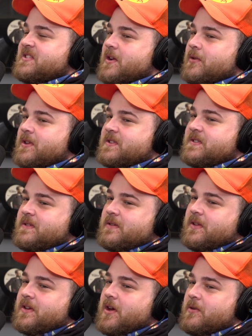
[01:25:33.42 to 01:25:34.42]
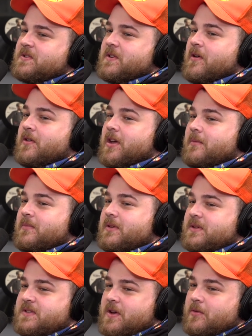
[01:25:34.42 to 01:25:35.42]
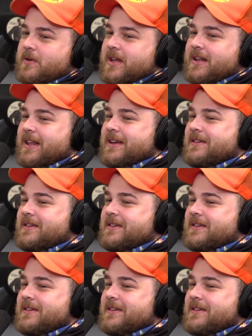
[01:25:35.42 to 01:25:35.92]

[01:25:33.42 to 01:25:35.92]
sodas, the Cokes growing up. So we had like